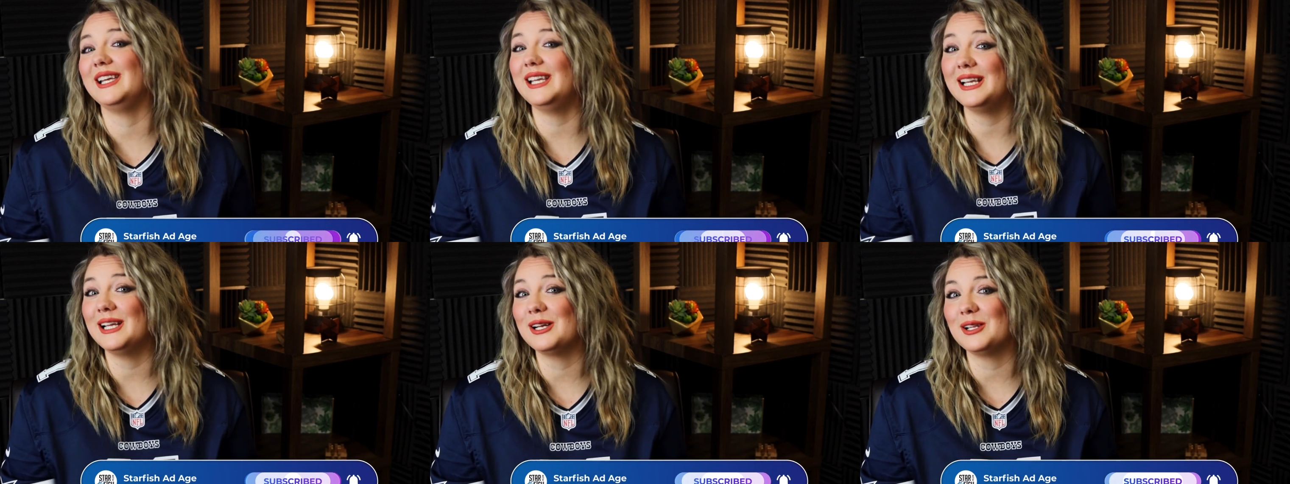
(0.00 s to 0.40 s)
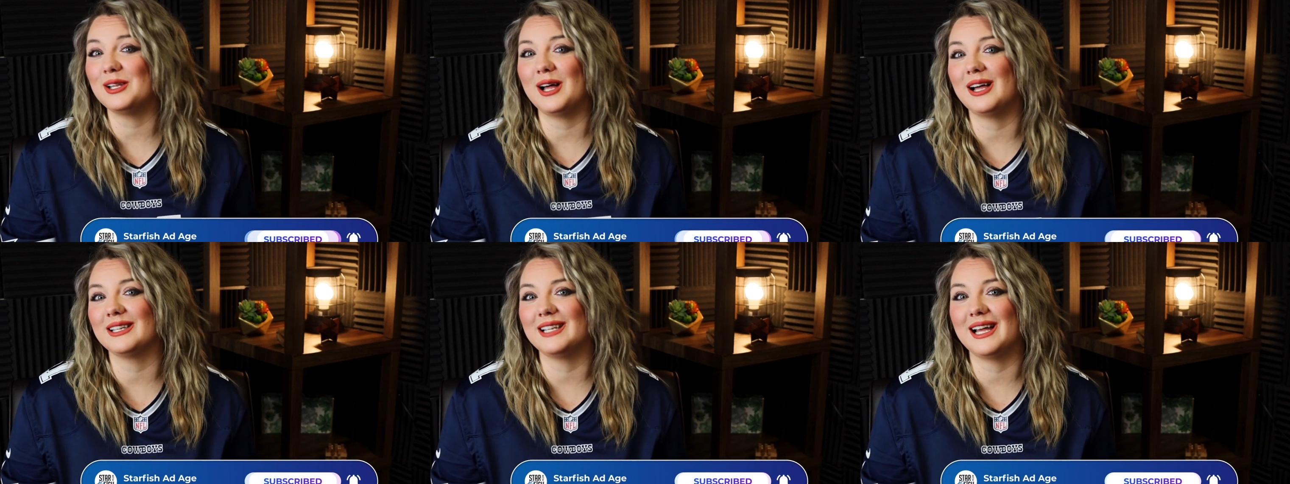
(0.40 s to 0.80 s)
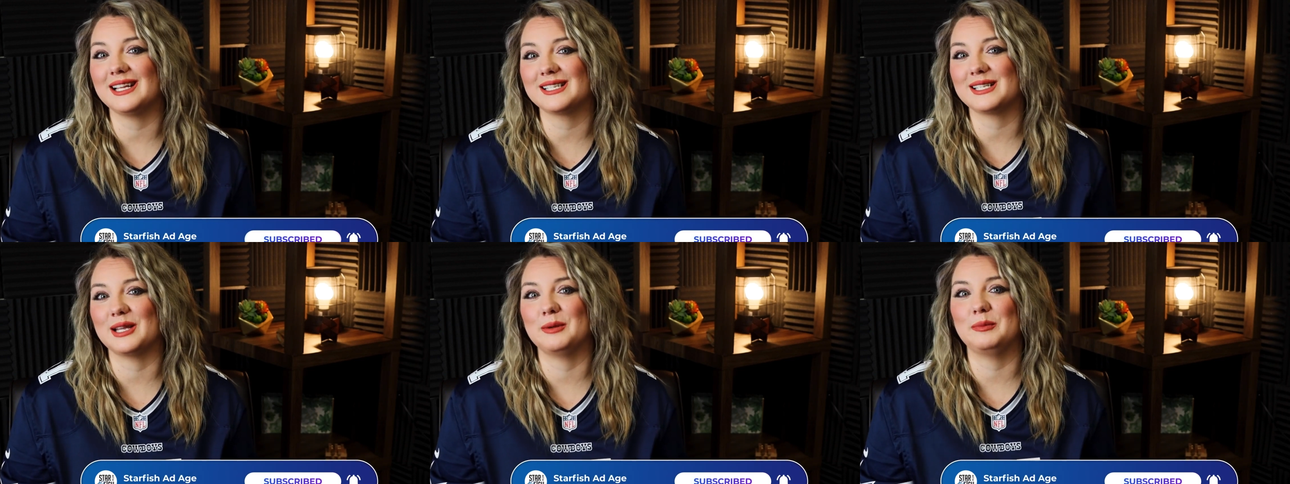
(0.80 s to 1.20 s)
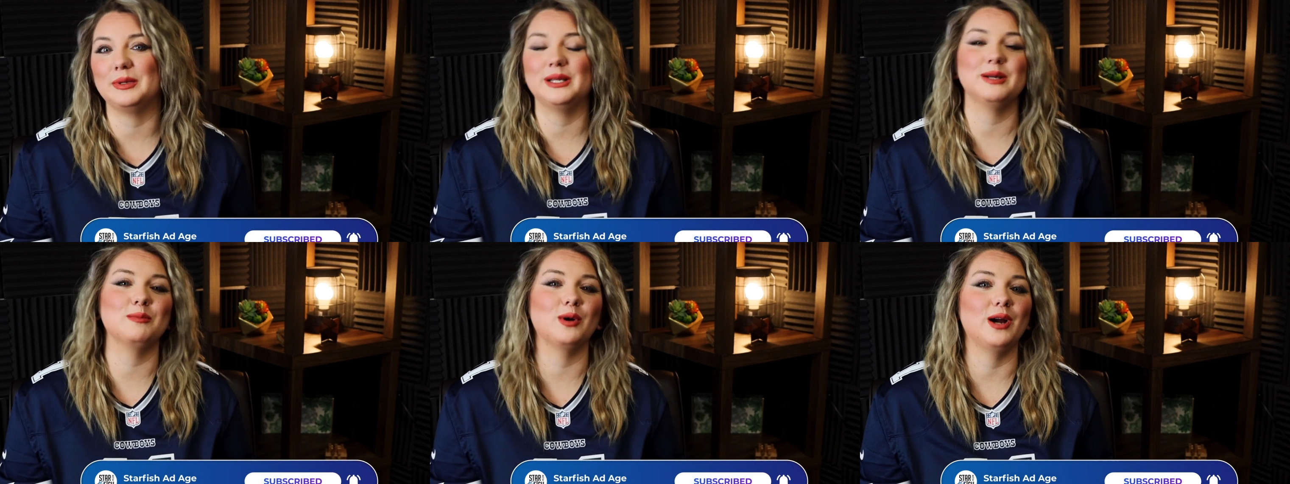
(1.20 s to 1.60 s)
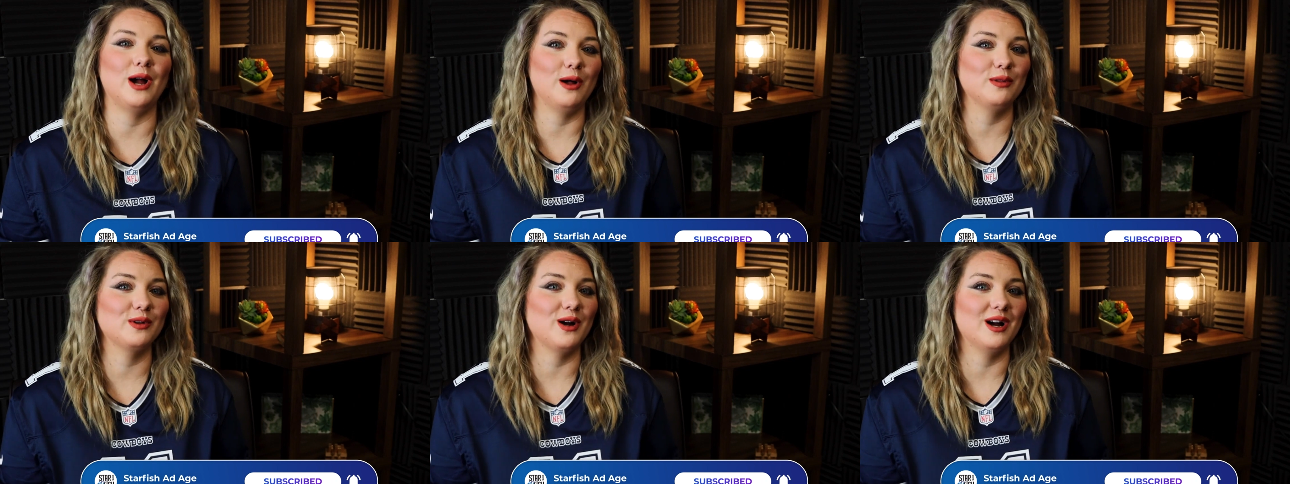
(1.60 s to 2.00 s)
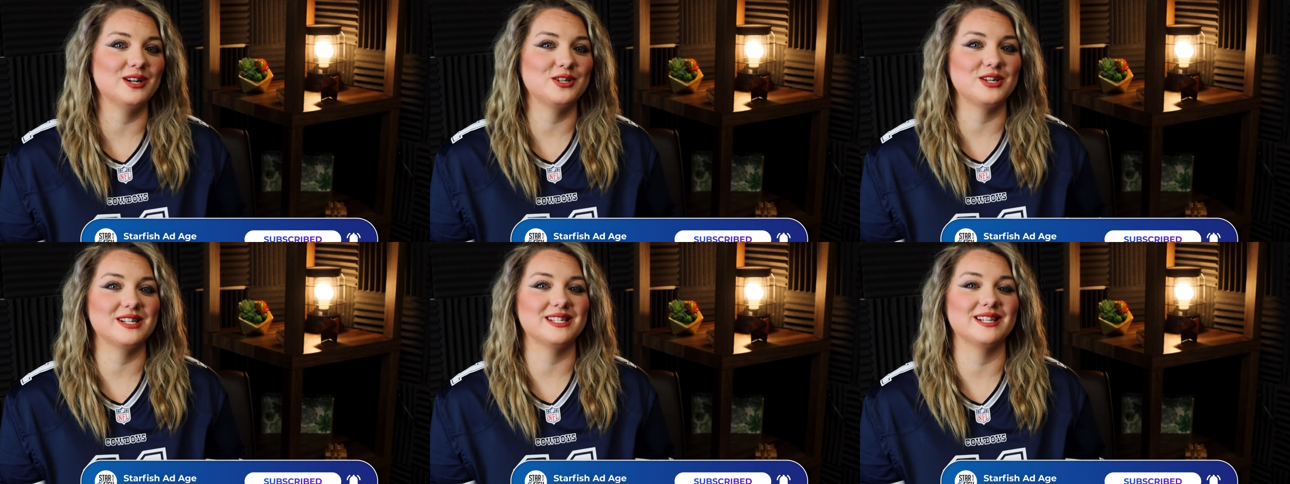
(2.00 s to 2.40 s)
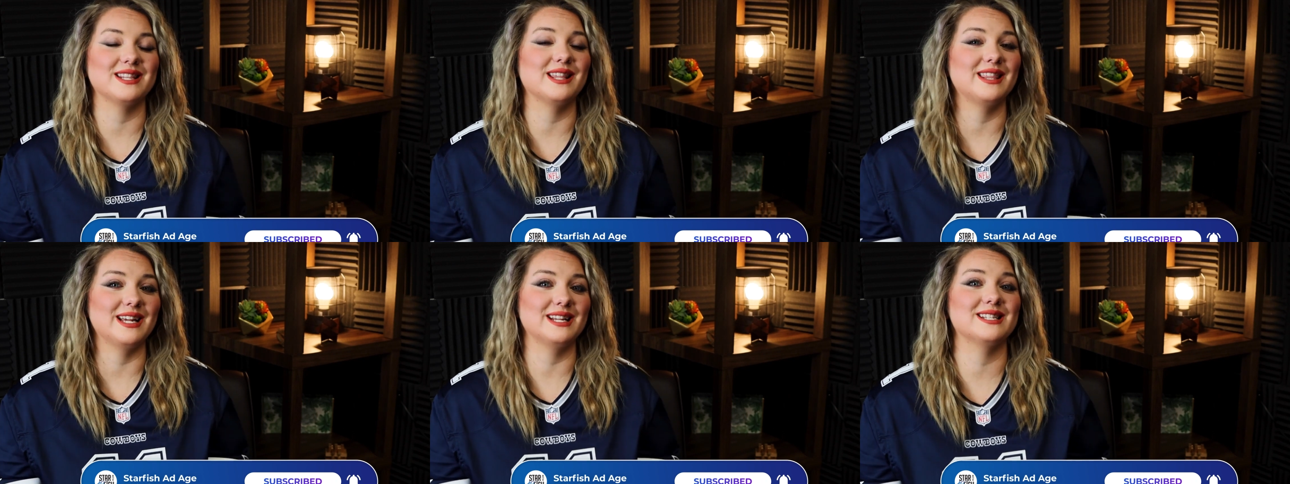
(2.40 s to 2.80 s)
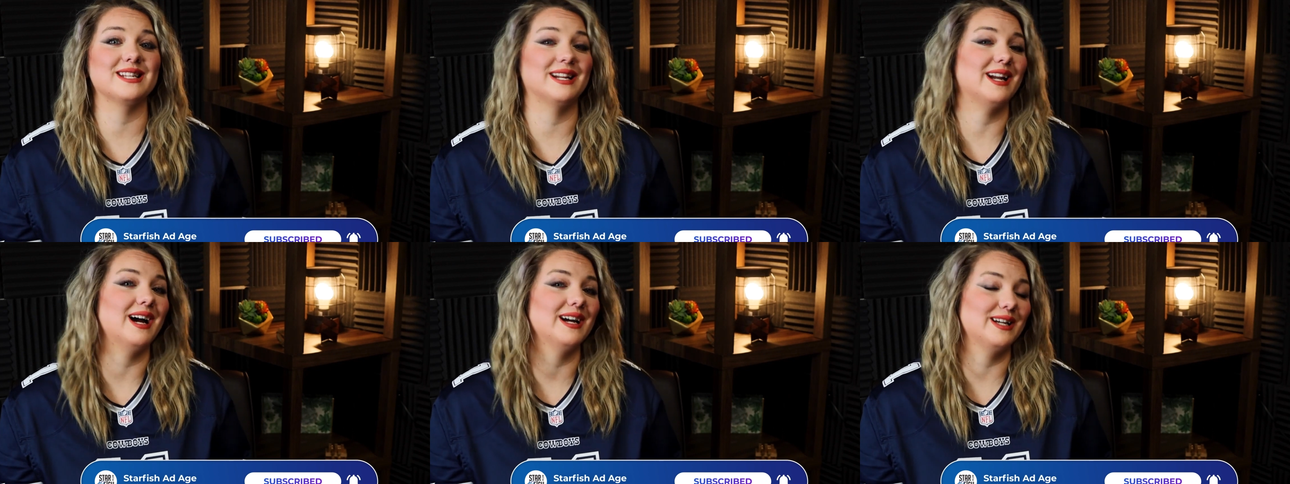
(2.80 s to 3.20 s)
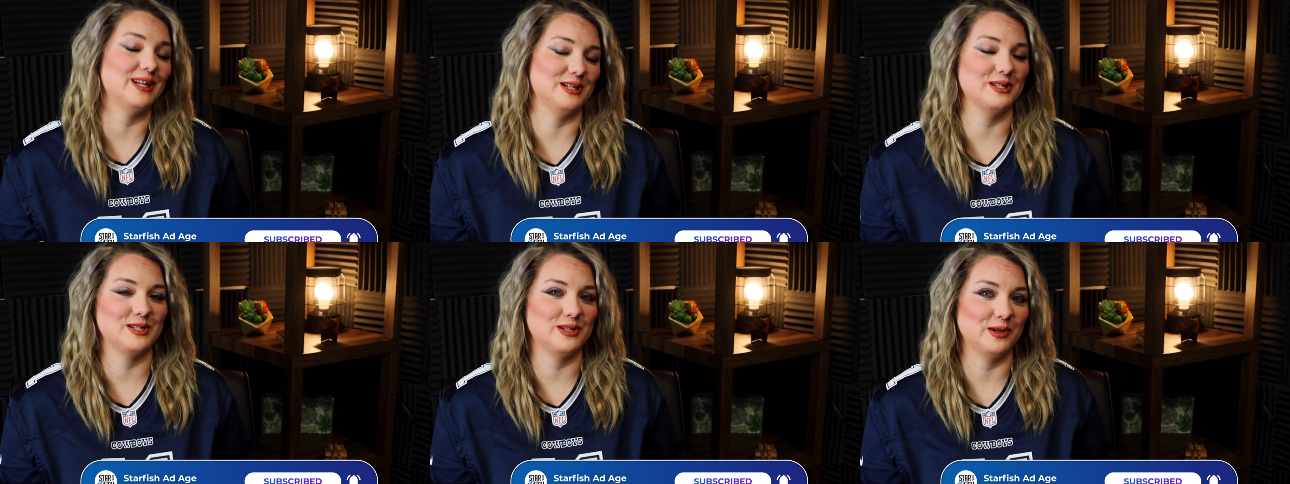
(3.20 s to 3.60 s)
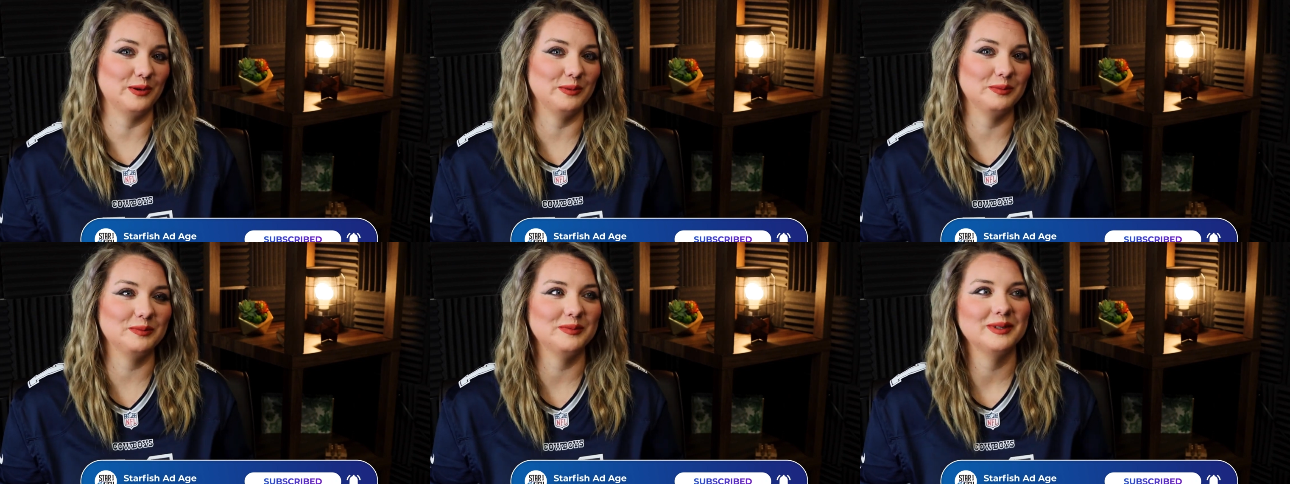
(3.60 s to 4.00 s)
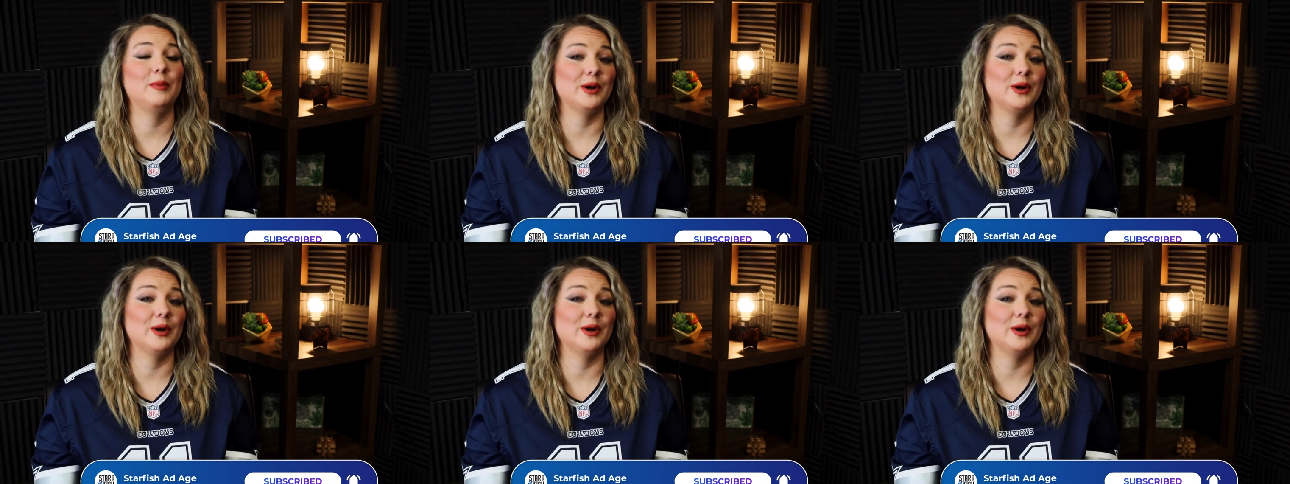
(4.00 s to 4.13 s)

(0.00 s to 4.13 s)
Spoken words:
eating a lot less and being more health conscious in the things that I consume.